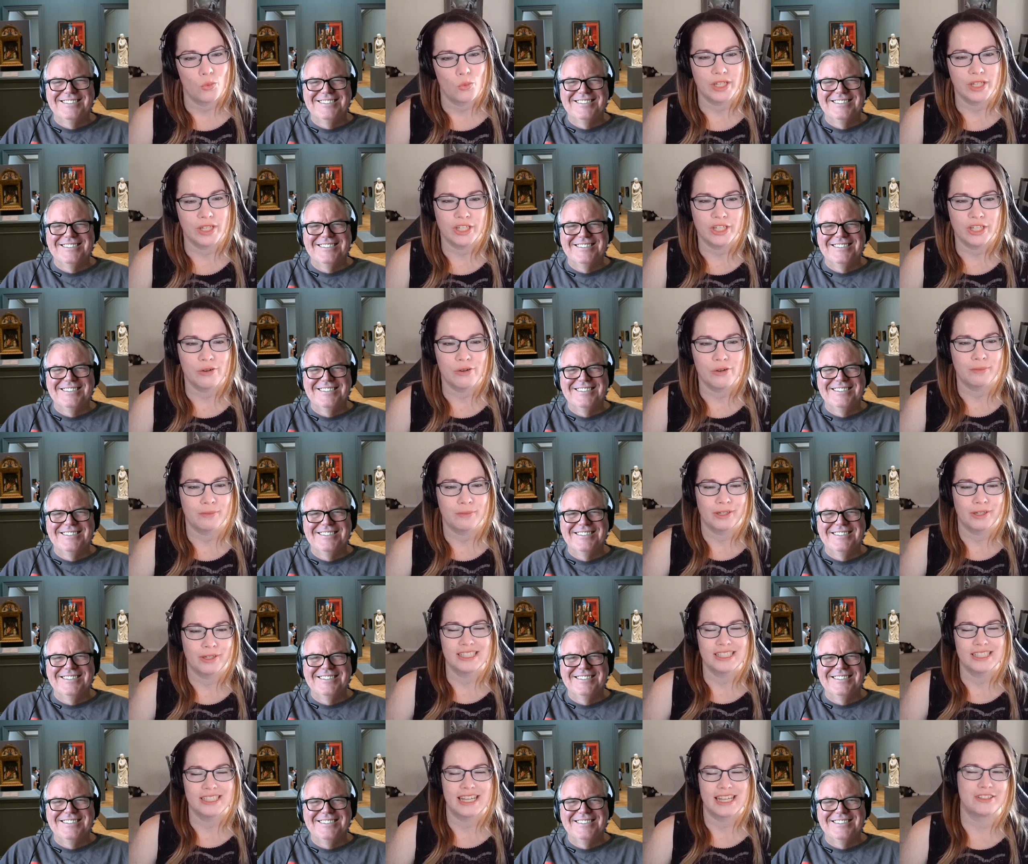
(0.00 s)
Speaker 1: When you are
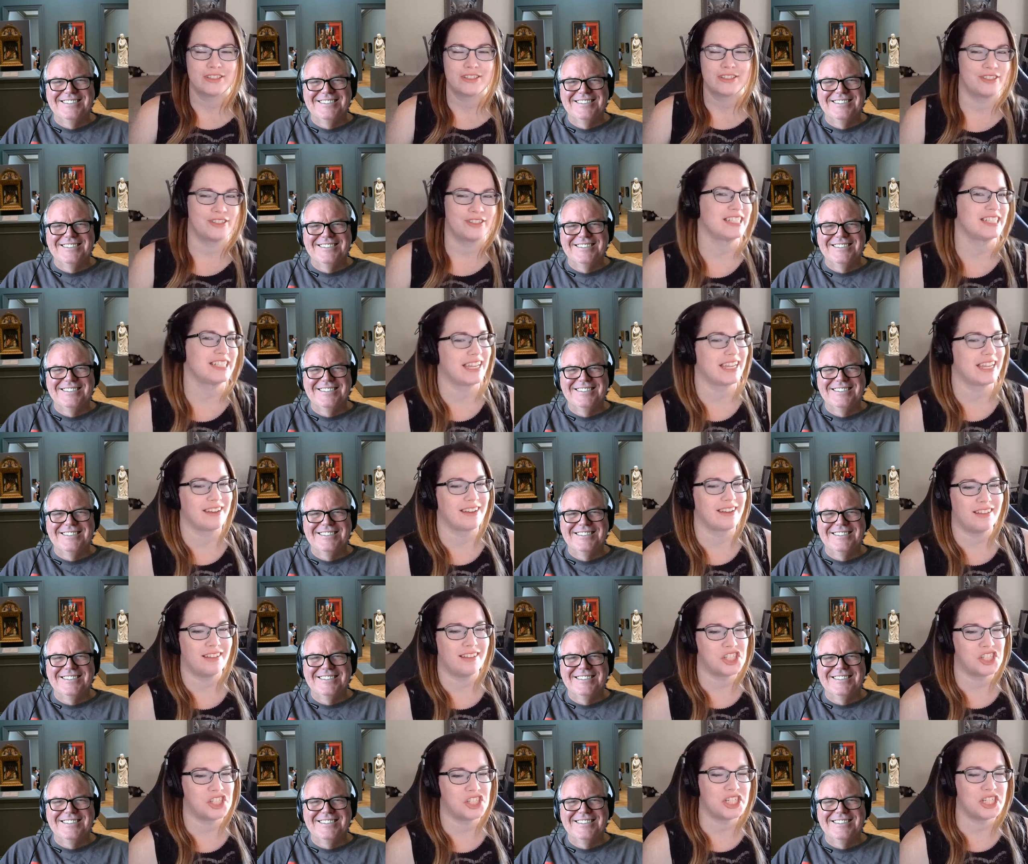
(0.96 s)
burned out doing
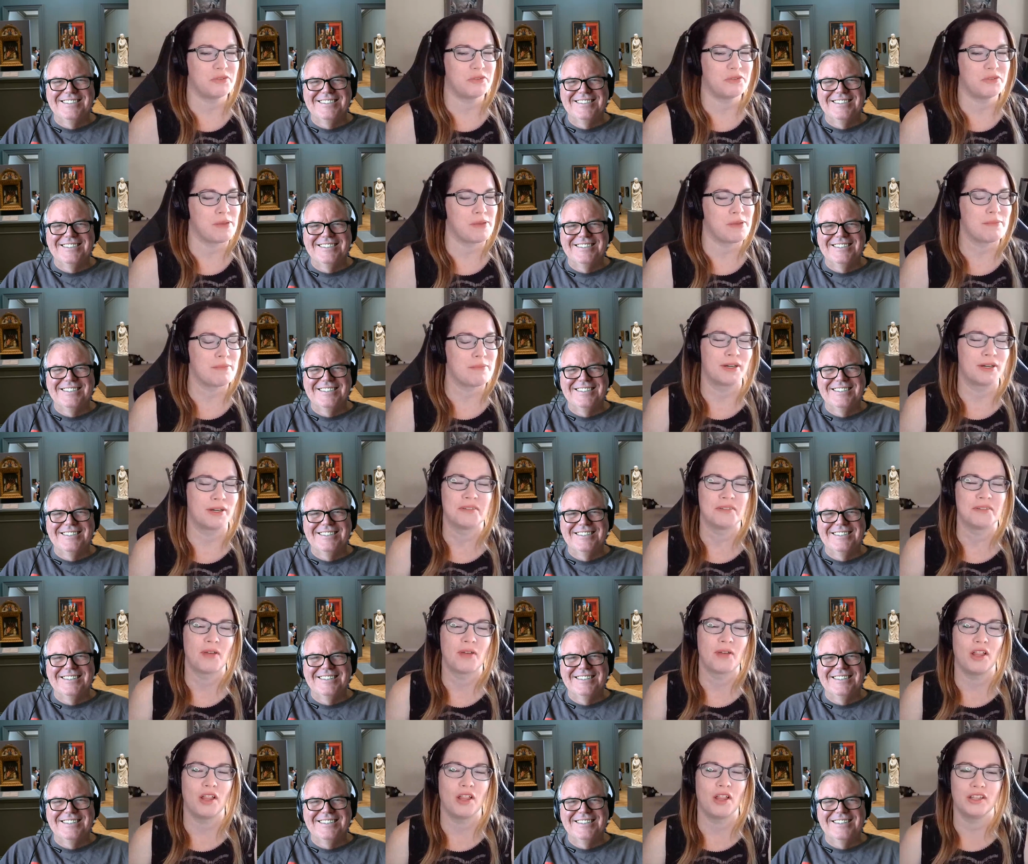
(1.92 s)
technology,
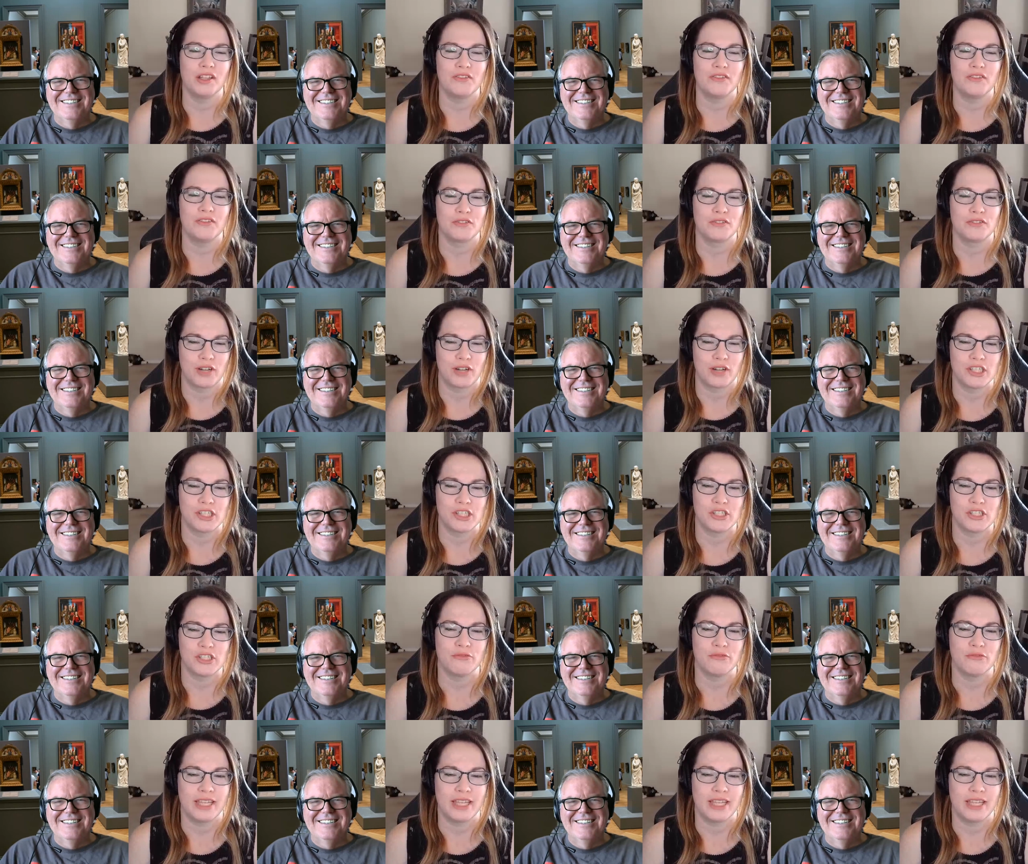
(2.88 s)
remember all of the
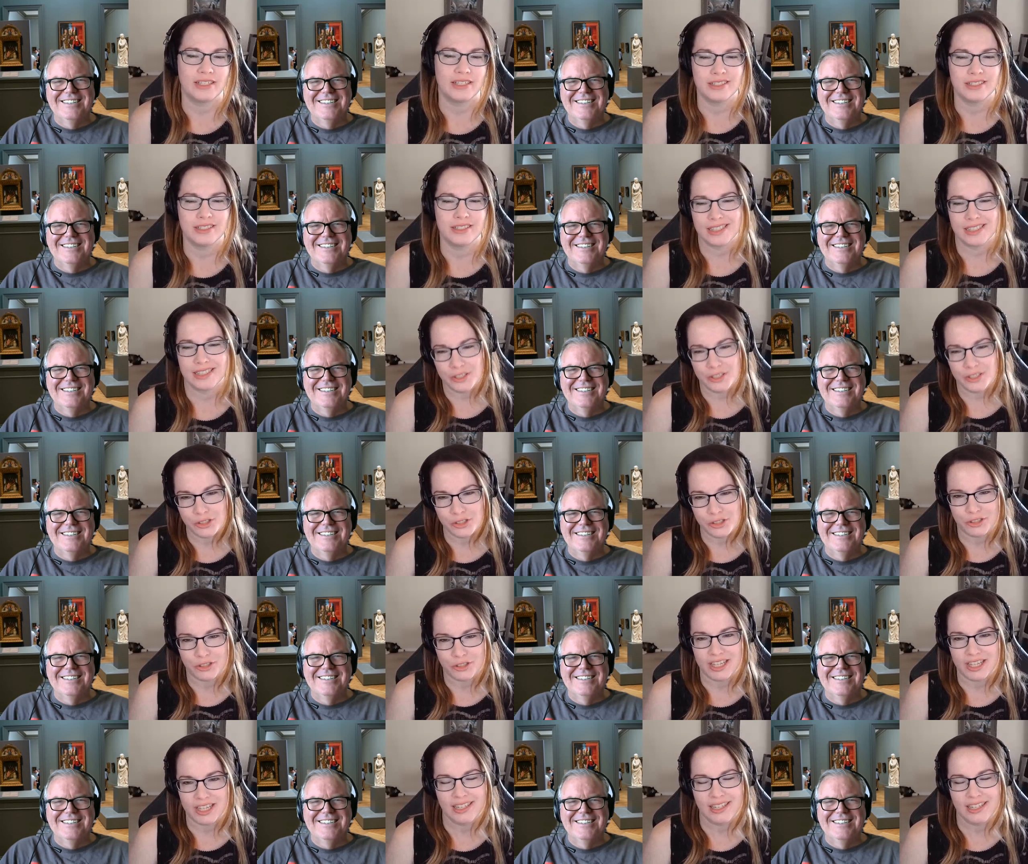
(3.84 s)
friends you've made in this
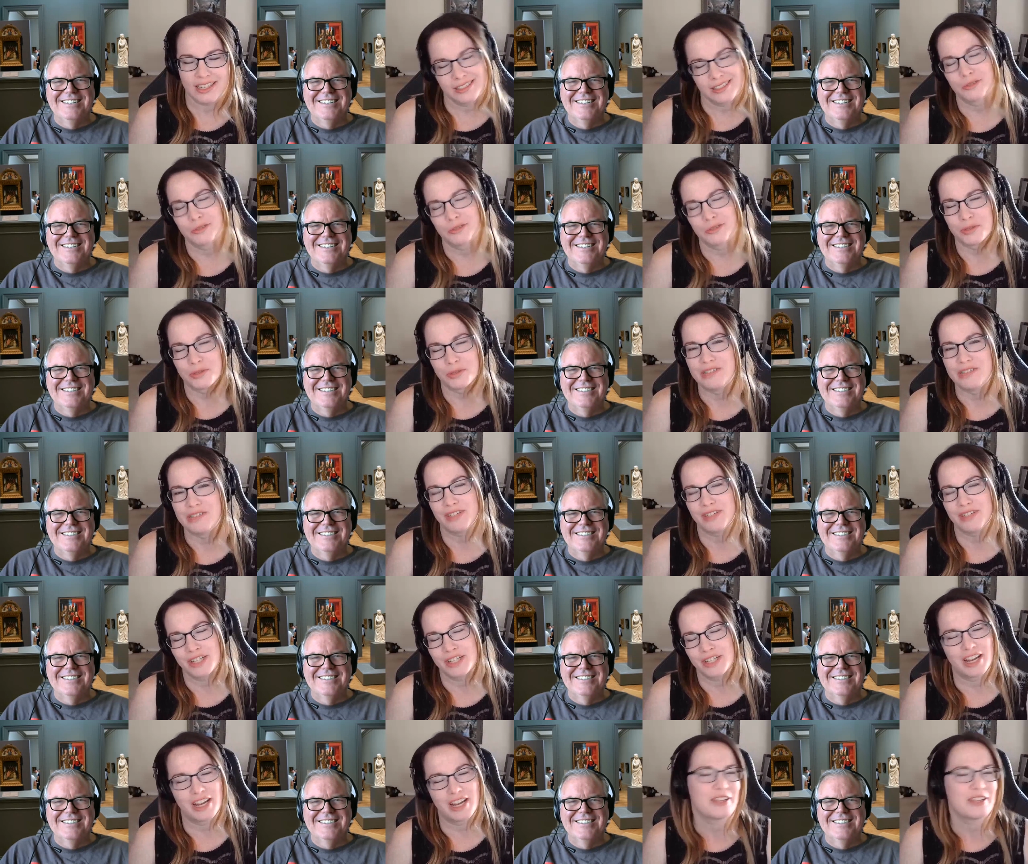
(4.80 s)
industry and it'll
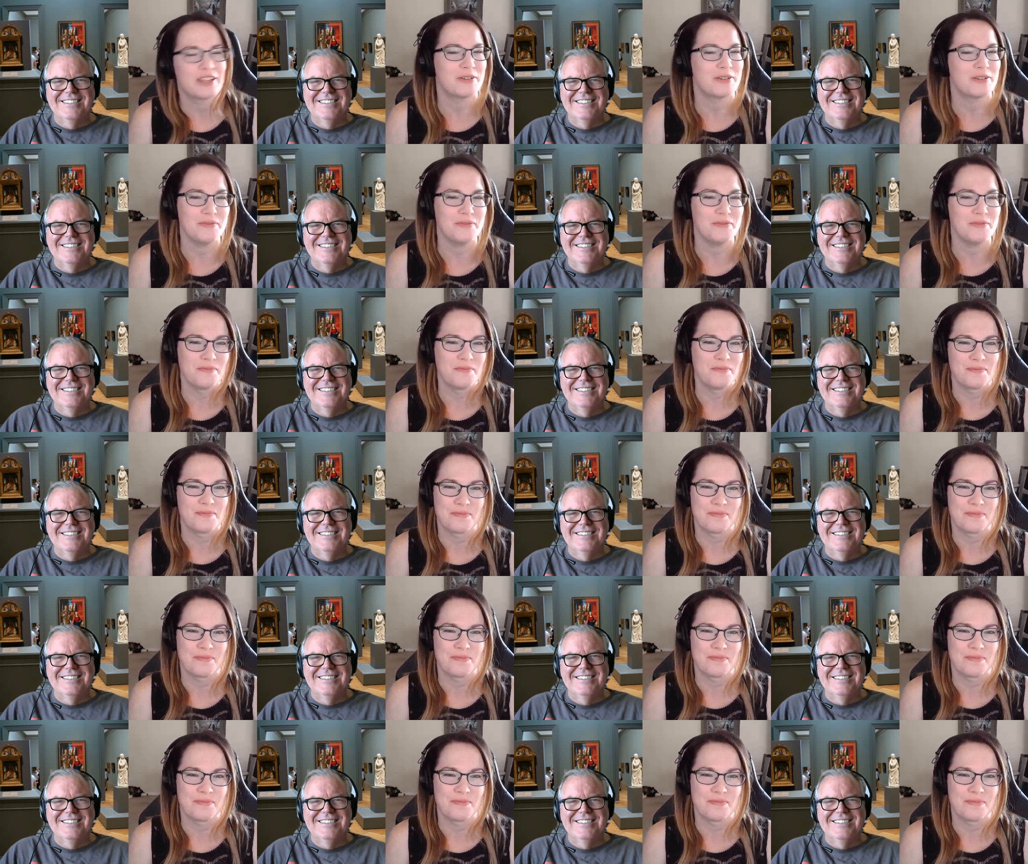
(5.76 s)
reinvigorate you.